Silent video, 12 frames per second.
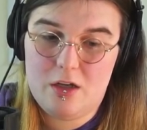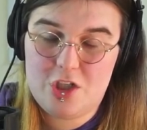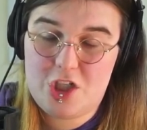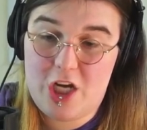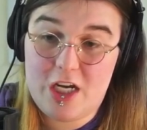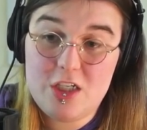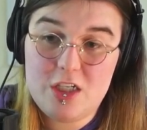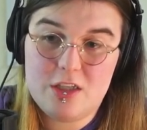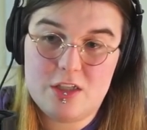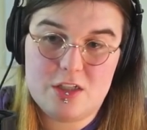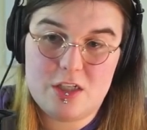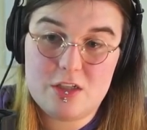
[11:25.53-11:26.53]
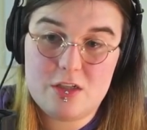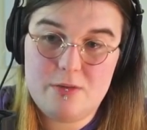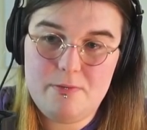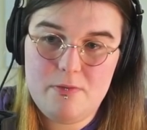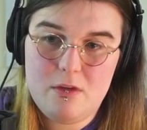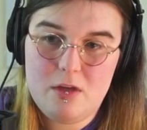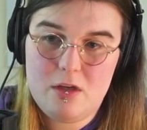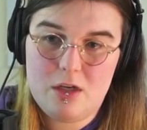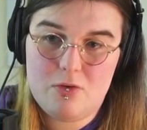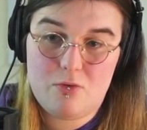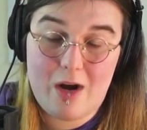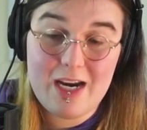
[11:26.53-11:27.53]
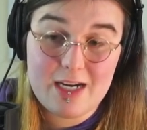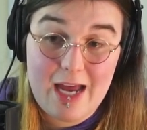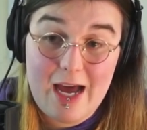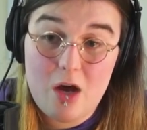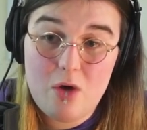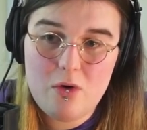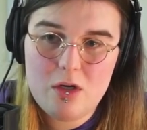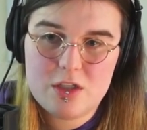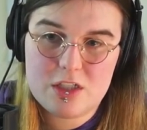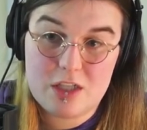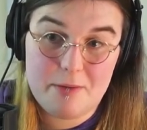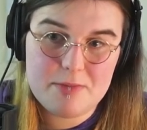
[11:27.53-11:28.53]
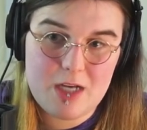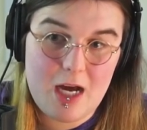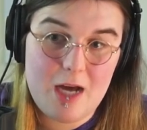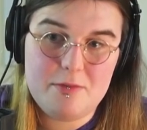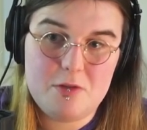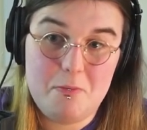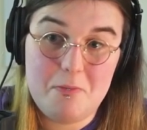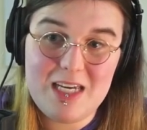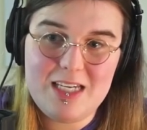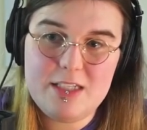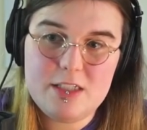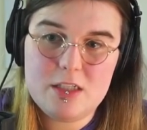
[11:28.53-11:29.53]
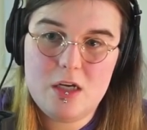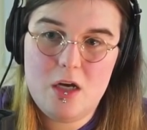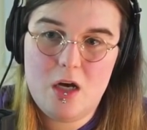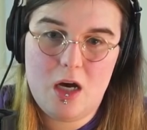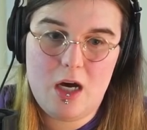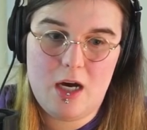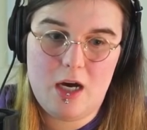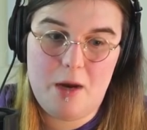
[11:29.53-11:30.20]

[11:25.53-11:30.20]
changing the system right now sometimes means uh,